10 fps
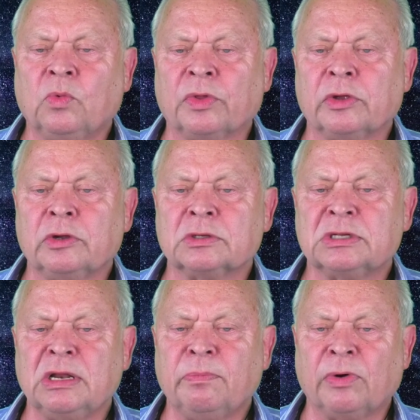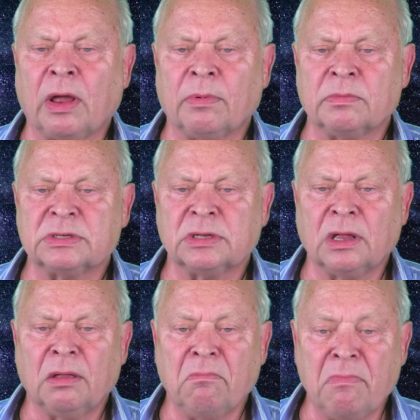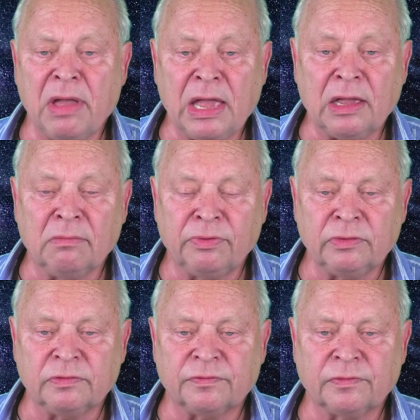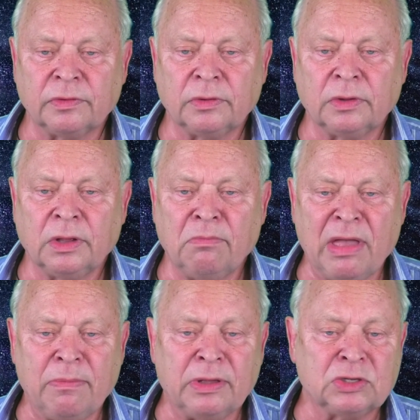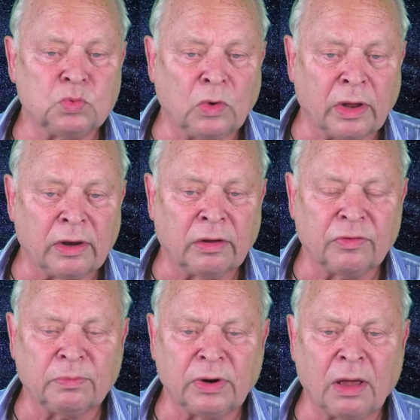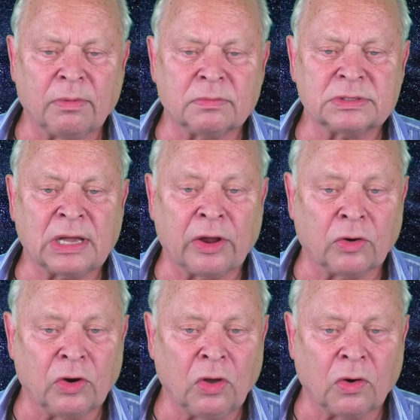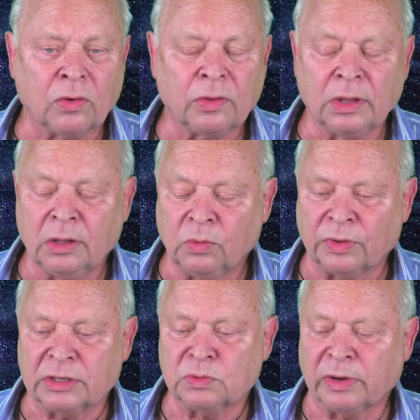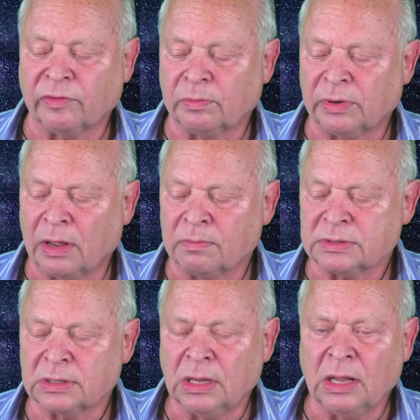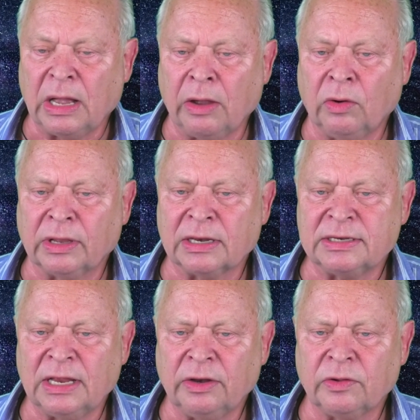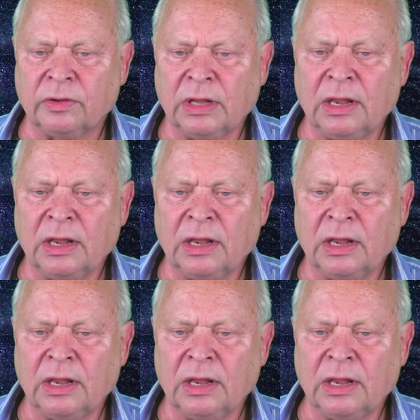whether your sleep problems may improve. Maybe it's one of the problems. I don't know whether it's one of the problems. I only can tell you